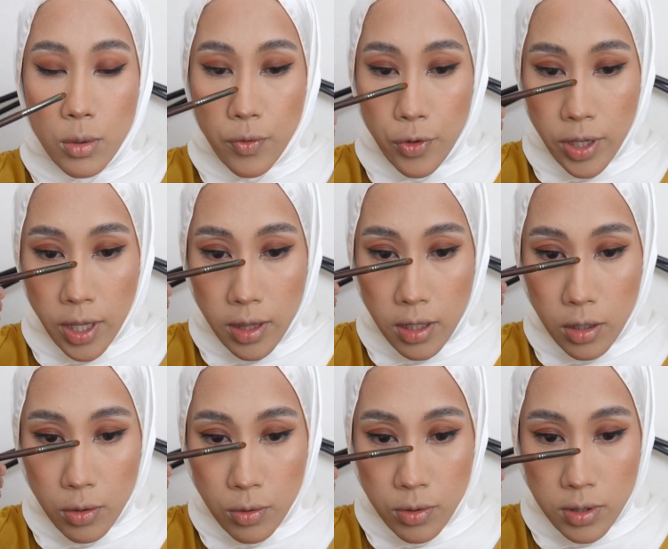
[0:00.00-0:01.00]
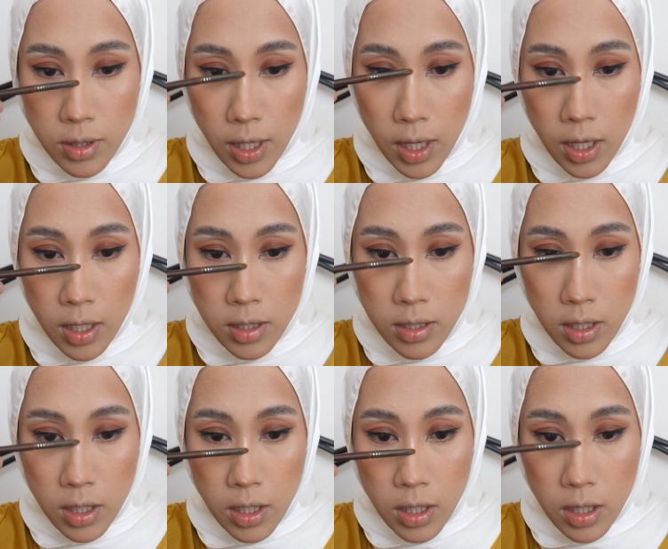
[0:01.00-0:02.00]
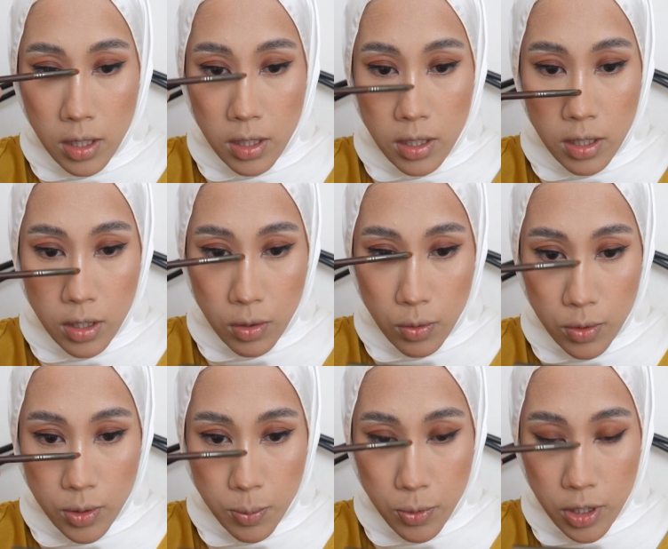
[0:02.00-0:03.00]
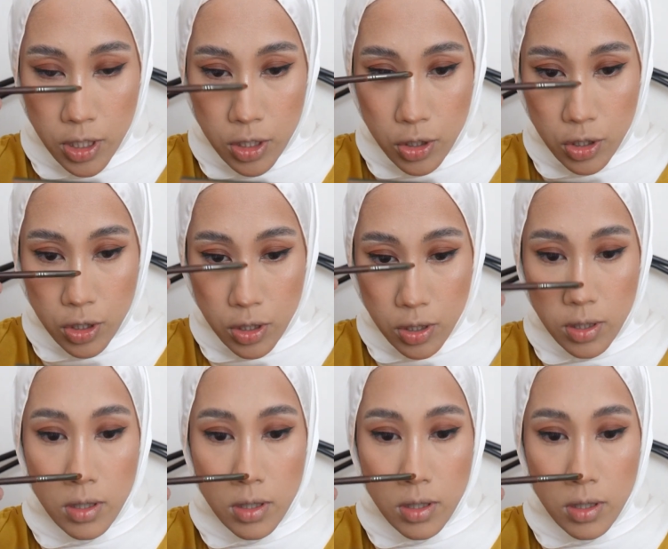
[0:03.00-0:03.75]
Don't forget the nose and the nose bridge,